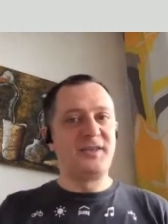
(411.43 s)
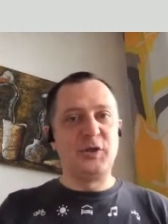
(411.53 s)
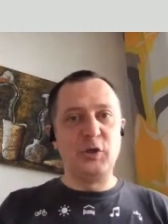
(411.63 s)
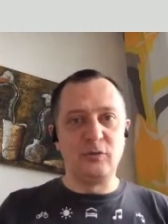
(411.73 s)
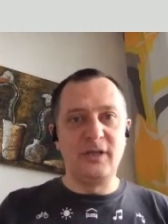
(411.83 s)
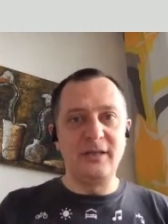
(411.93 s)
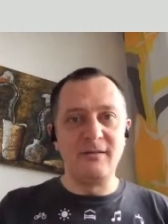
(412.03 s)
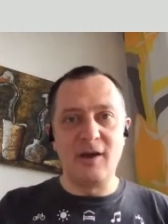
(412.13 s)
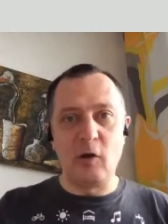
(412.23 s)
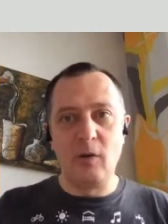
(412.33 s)
in case
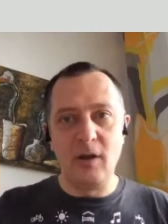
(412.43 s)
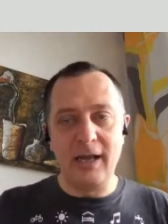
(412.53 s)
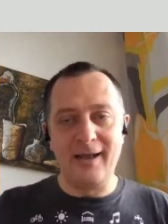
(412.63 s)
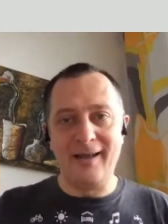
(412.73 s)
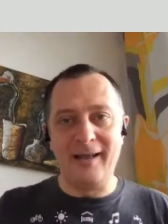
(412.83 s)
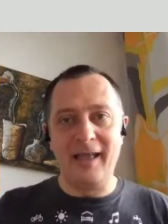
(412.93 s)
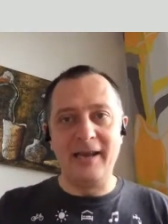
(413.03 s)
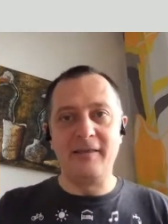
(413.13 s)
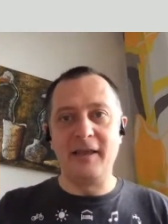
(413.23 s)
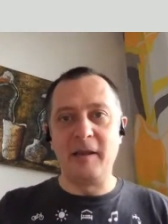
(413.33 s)
you didn't know
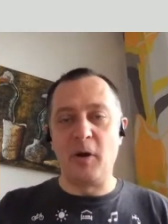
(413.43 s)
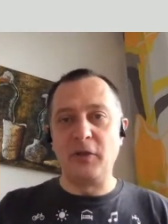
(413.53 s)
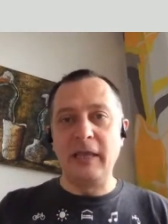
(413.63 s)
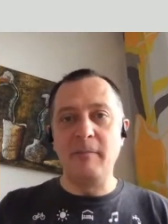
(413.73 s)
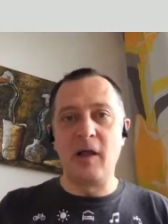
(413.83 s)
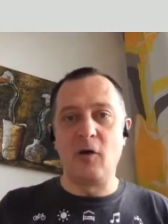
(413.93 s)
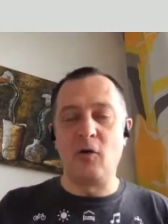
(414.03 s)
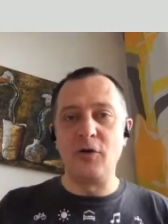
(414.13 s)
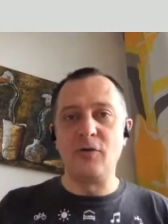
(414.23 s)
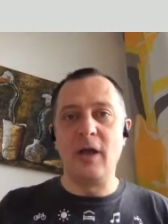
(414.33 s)
anything
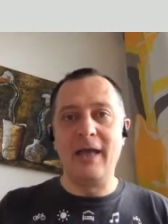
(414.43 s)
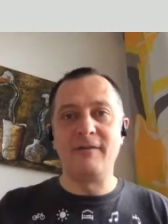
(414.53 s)
about email,